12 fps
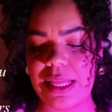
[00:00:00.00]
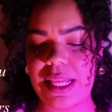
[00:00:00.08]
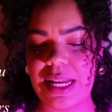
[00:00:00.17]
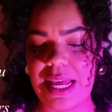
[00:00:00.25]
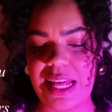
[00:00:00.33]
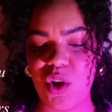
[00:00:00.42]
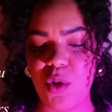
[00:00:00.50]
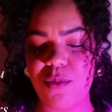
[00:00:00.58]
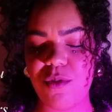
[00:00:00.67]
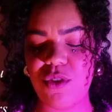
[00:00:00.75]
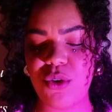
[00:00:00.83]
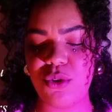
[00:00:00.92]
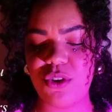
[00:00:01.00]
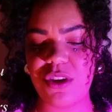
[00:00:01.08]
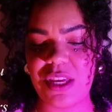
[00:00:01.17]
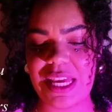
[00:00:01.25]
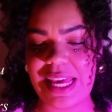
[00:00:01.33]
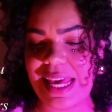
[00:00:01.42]
that helps you
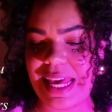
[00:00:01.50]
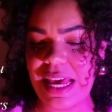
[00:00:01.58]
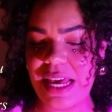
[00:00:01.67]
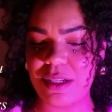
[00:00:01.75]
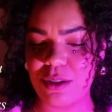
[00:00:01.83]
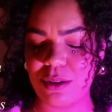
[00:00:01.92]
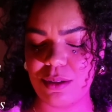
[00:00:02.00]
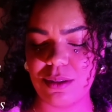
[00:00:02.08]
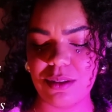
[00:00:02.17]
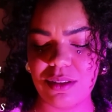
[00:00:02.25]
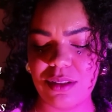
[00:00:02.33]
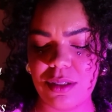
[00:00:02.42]
to heal